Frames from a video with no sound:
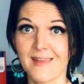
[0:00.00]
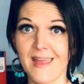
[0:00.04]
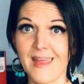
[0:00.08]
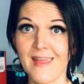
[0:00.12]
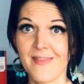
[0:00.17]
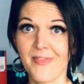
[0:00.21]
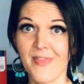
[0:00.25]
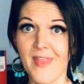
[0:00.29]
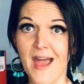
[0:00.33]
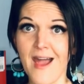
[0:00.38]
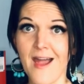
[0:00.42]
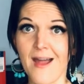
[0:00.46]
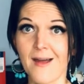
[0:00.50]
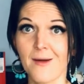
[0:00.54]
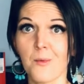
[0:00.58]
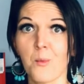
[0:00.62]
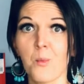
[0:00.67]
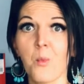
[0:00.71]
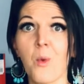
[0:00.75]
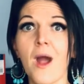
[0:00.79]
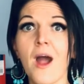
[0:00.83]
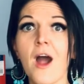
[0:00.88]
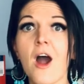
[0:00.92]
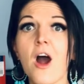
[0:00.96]
in there
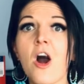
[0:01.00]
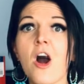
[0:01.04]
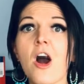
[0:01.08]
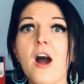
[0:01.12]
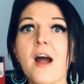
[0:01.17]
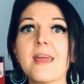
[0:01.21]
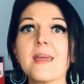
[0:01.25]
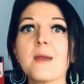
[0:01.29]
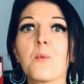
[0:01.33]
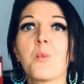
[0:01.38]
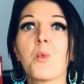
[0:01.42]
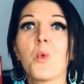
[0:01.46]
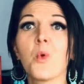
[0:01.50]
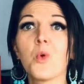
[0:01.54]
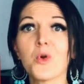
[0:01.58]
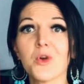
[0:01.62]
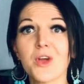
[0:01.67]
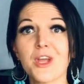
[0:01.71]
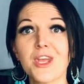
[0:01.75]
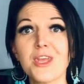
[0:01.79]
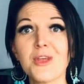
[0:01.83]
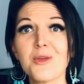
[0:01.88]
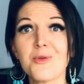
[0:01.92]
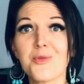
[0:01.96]
where I
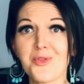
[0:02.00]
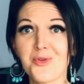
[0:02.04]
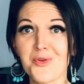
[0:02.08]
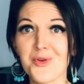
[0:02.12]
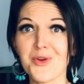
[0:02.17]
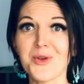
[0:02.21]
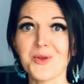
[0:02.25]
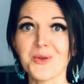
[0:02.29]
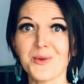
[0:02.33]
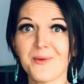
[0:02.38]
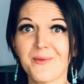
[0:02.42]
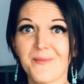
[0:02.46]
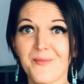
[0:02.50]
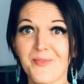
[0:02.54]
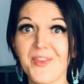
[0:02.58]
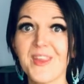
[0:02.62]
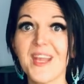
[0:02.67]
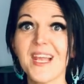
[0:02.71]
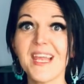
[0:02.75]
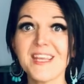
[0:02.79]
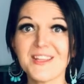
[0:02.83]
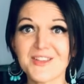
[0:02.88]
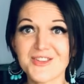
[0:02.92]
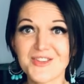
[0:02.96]
walk you through
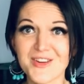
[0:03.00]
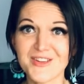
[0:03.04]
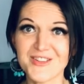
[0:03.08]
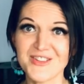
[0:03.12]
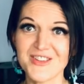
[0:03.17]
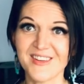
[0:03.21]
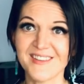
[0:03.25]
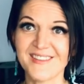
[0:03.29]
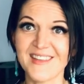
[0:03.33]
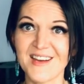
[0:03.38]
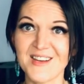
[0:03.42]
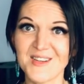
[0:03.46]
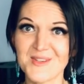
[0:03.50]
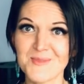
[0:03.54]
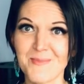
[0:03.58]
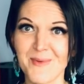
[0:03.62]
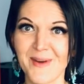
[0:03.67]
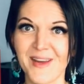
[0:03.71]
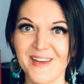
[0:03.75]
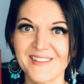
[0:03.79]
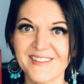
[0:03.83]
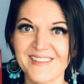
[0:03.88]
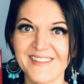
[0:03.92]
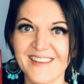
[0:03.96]
the literature search
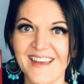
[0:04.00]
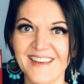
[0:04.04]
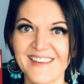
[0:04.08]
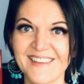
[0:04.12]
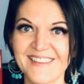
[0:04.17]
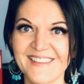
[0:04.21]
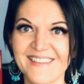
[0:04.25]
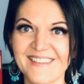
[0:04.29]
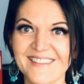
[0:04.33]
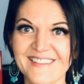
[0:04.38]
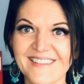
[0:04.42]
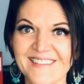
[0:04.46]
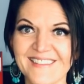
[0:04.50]
process.